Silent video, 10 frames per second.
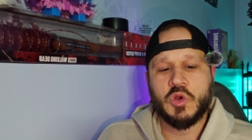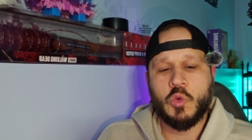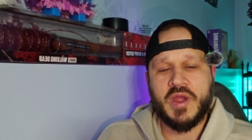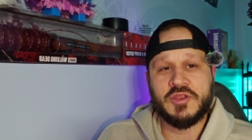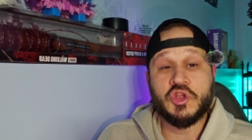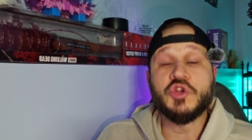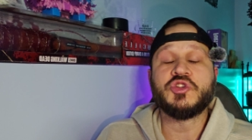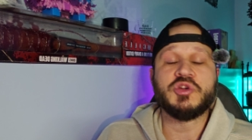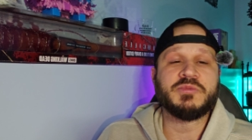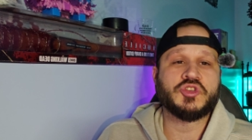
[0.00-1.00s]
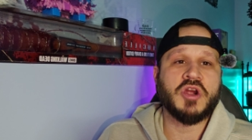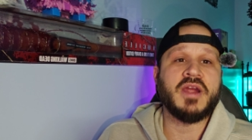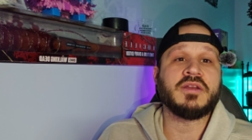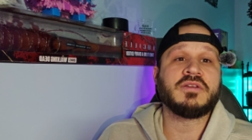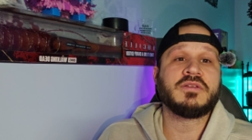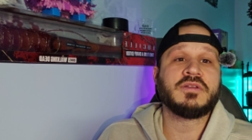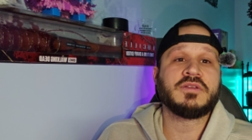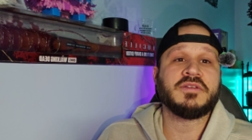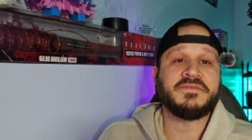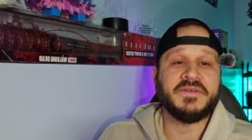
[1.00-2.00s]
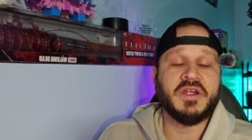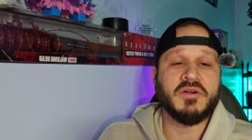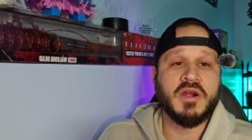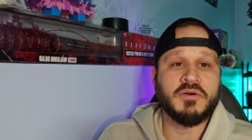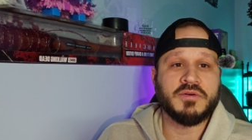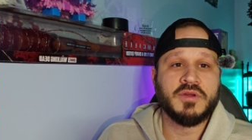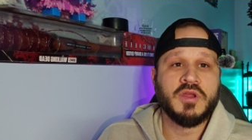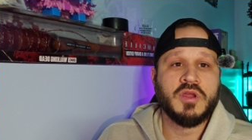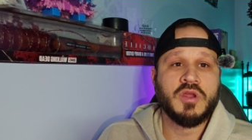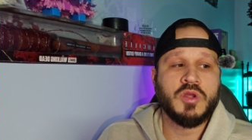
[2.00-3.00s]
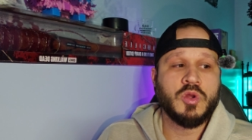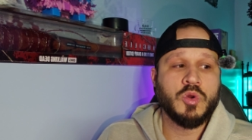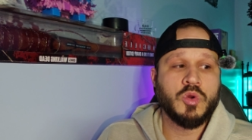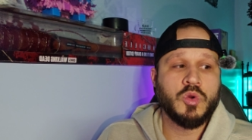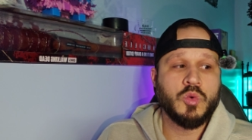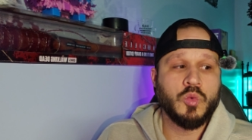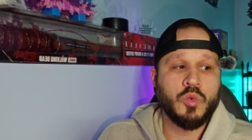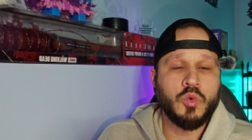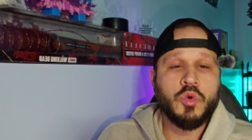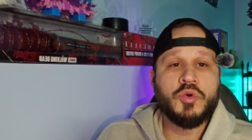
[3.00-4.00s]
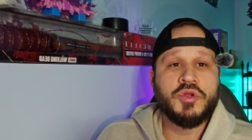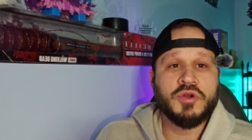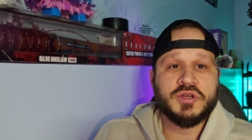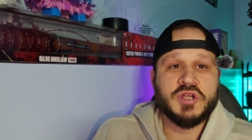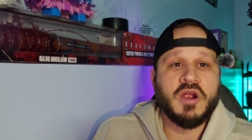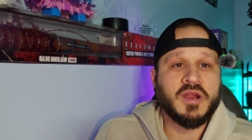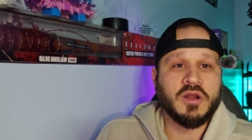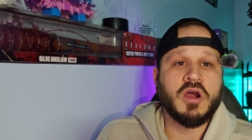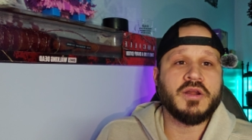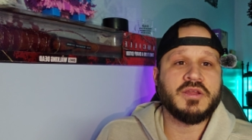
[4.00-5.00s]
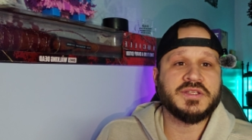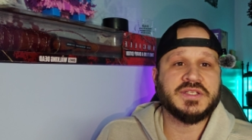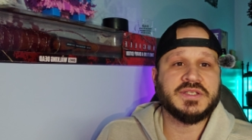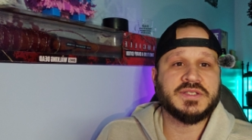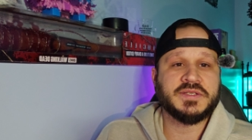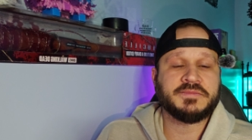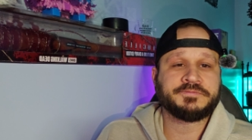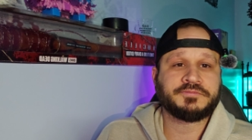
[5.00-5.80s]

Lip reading: when YouTube's trying to figure out who your target audience is.